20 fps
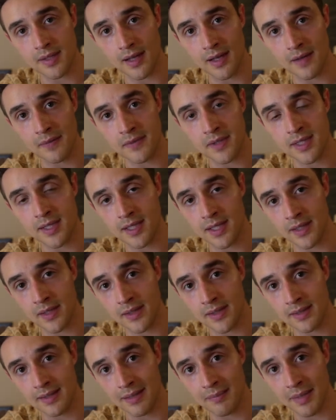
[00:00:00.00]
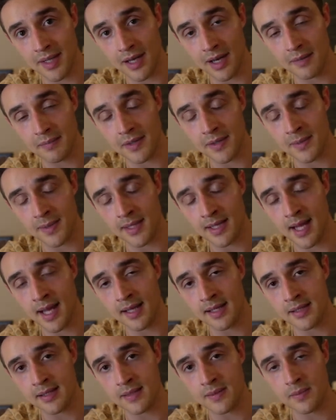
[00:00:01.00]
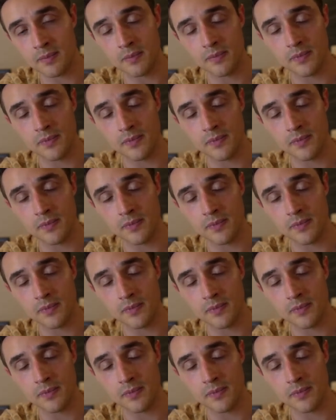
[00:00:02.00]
of skills that may not be realized